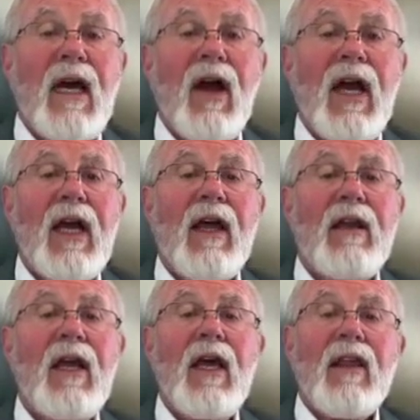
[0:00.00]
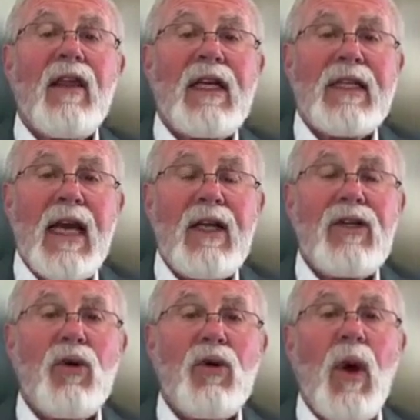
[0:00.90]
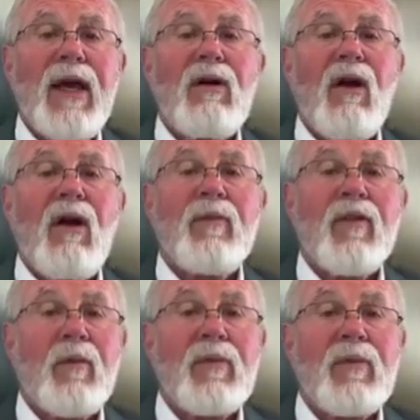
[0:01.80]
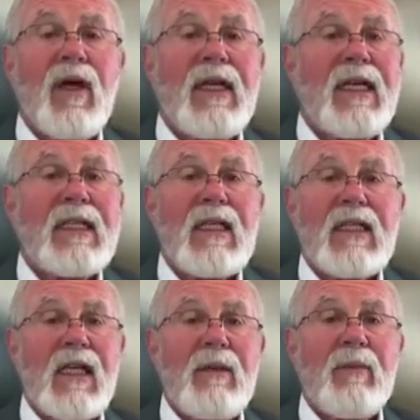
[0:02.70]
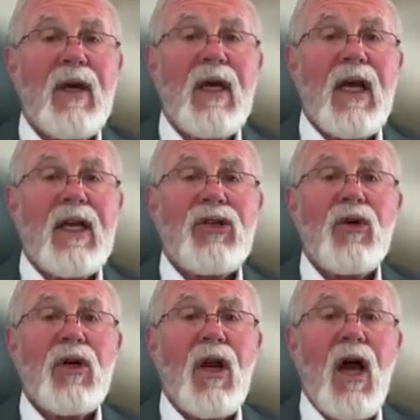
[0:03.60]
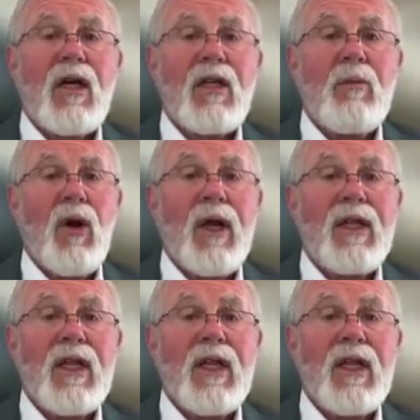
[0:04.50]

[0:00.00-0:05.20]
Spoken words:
All right. And they tend to wake her up from a dead sleep at 2 o'clock in the morning.